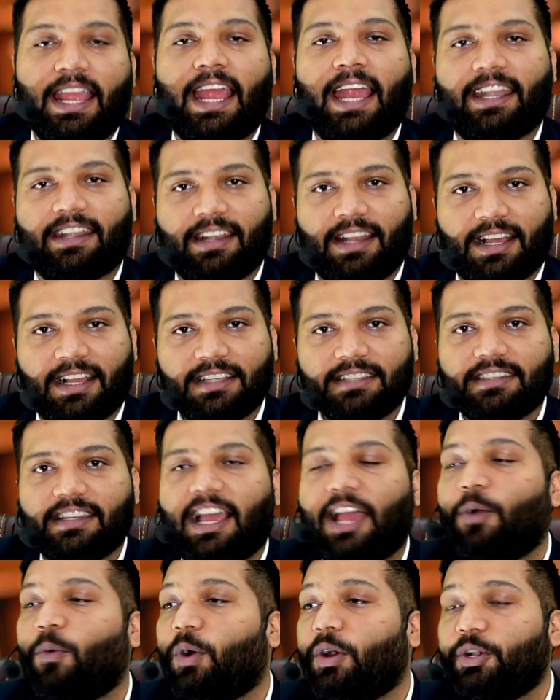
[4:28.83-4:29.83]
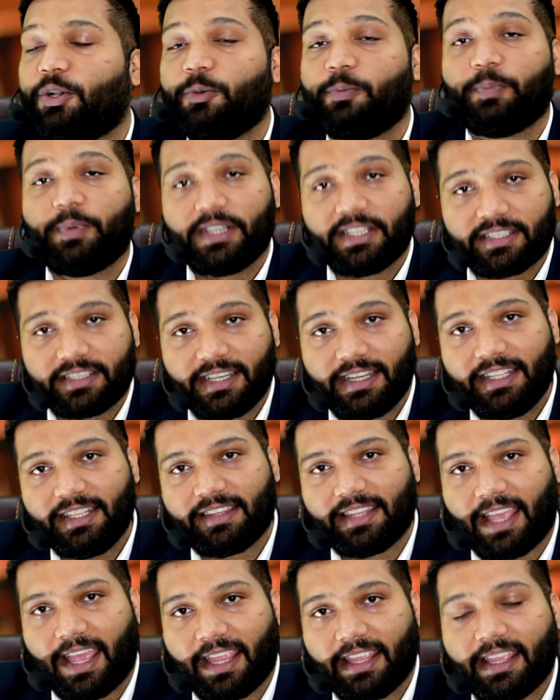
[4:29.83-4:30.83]
At last, I want to personally
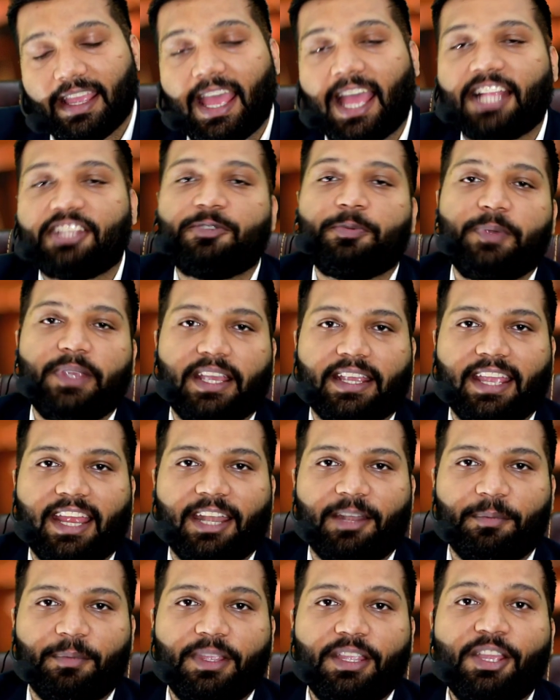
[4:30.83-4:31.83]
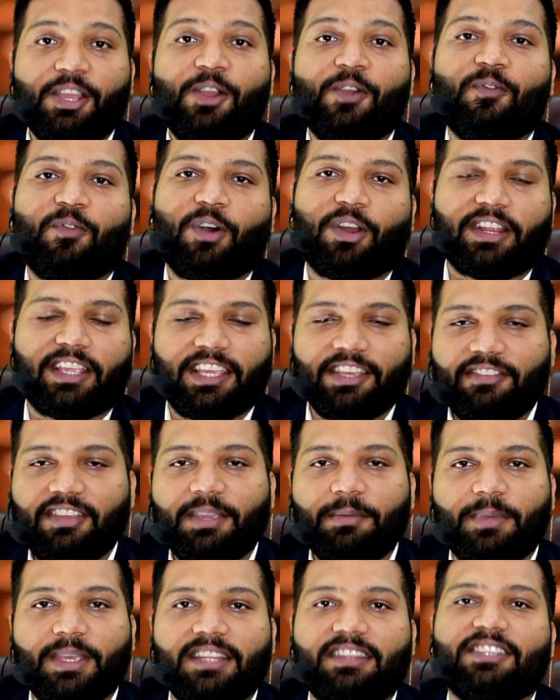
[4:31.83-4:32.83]
thank HP Academy for
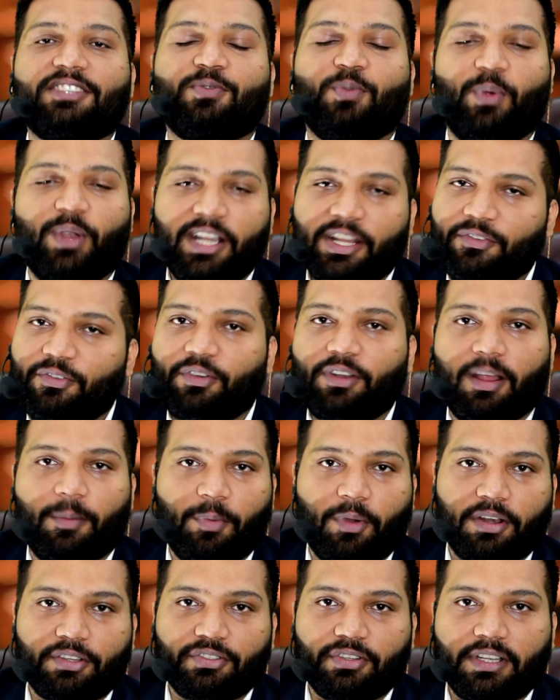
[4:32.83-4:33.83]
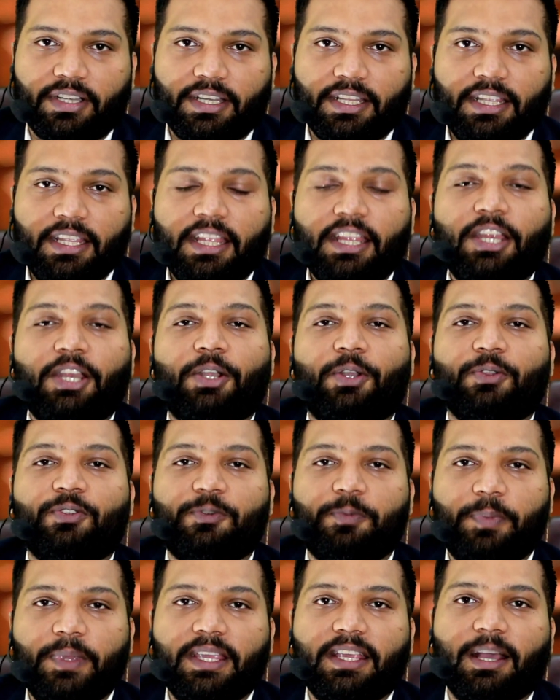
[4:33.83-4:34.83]
giving me this wonderful opportunity to
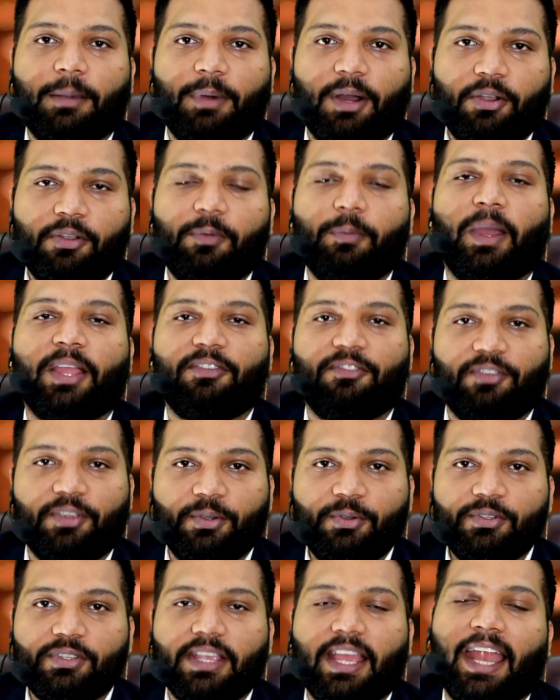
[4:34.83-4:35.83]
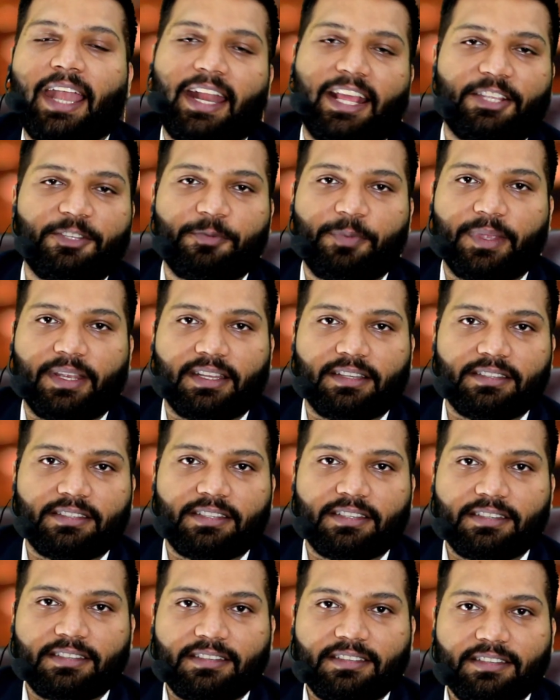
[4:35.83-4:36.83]
speak about my views and
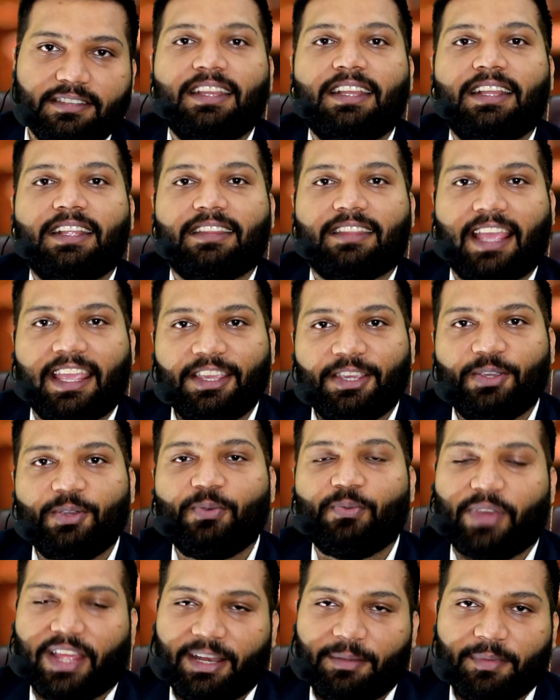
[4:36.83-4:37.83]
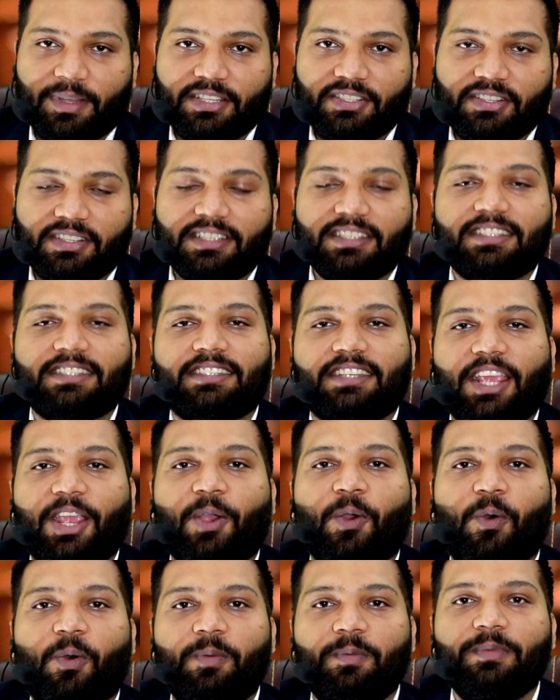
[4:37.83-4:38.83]
experiences. Thank you very much. Stay
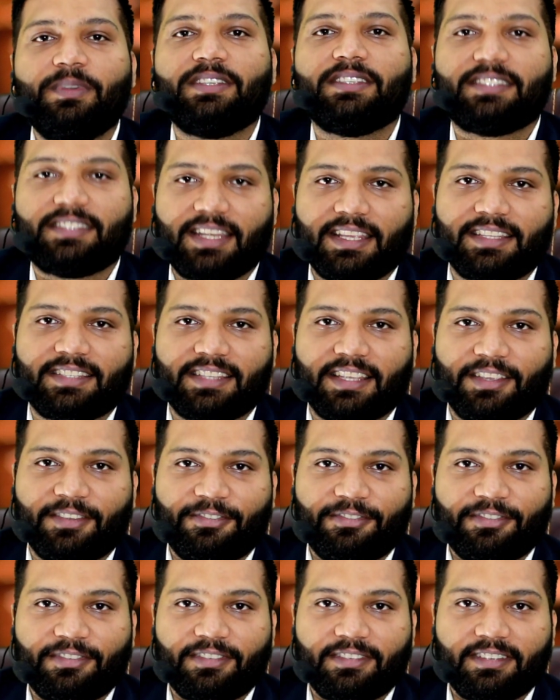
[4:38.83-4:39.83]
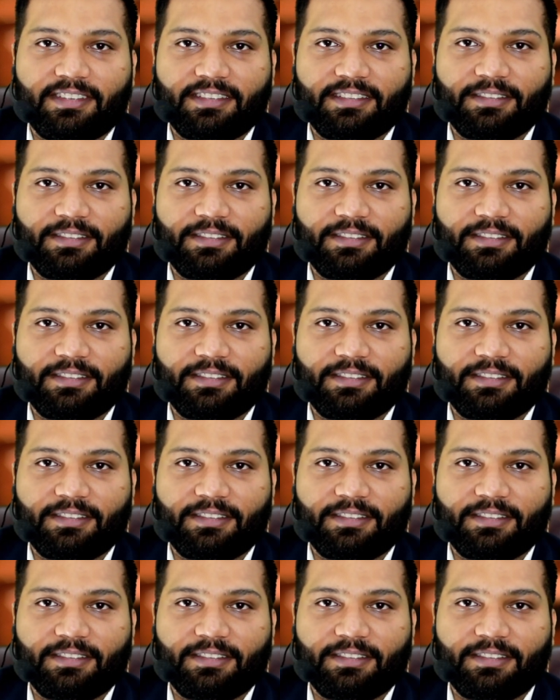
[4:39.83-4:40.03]
home, stay safe.